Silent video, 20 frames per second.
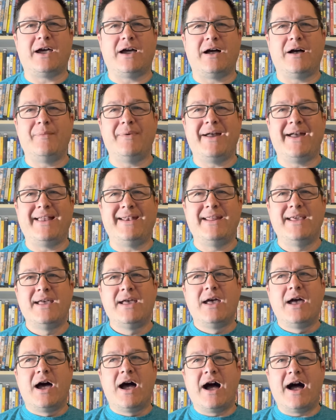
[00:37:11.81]
Um, and
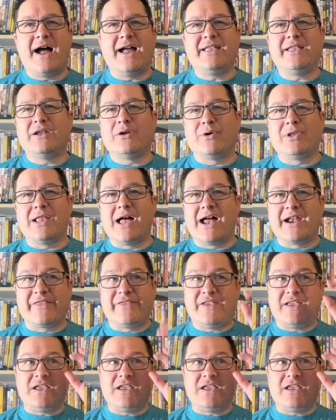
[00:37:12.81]
uh, you know, a lot of the